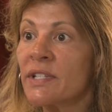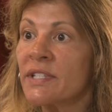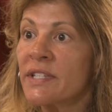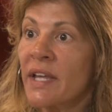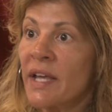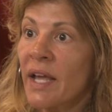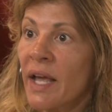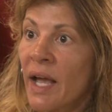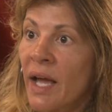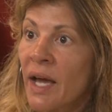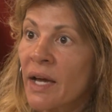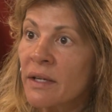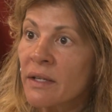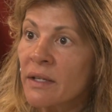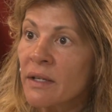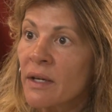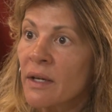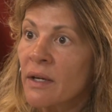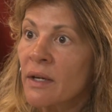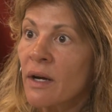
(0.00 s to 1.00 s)
they had
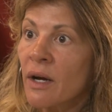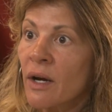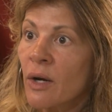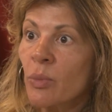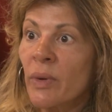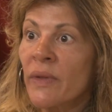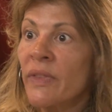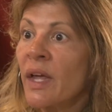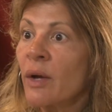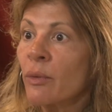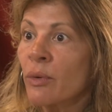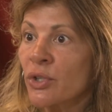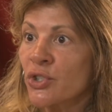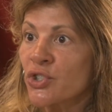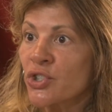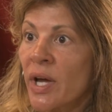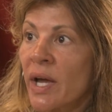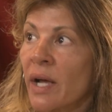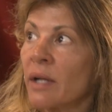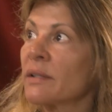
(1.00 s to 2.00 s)
when they were a
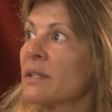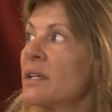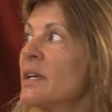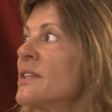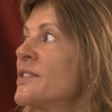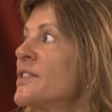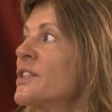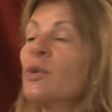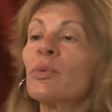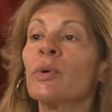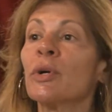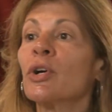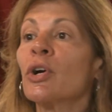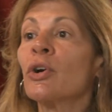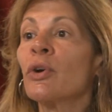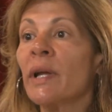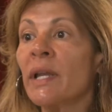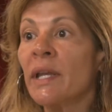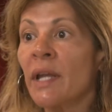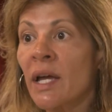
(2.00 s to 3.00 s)
child? Is it a
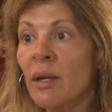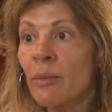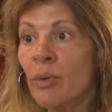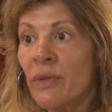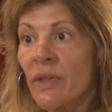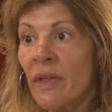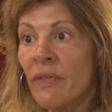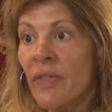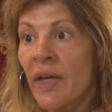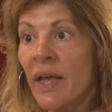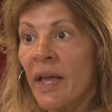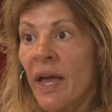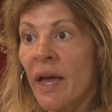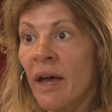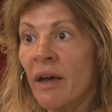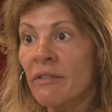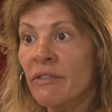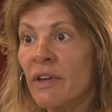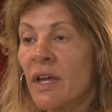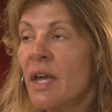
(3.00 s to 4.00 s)
recurring nightmare that they
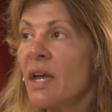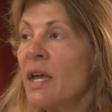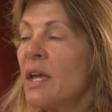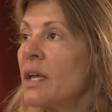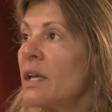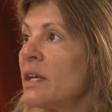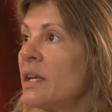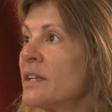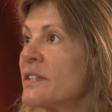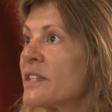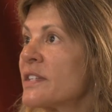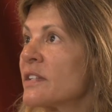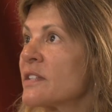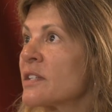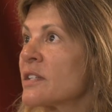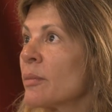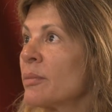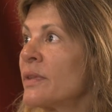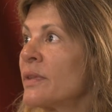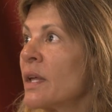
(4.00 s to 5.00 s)
have? Is it
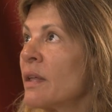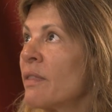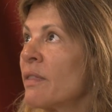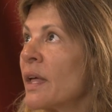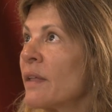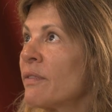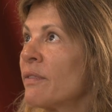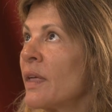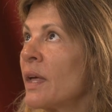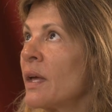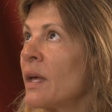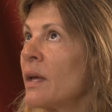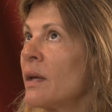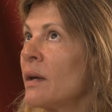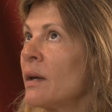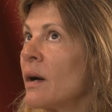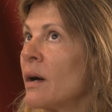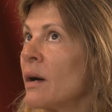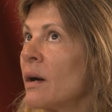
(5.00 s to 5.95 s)
something that they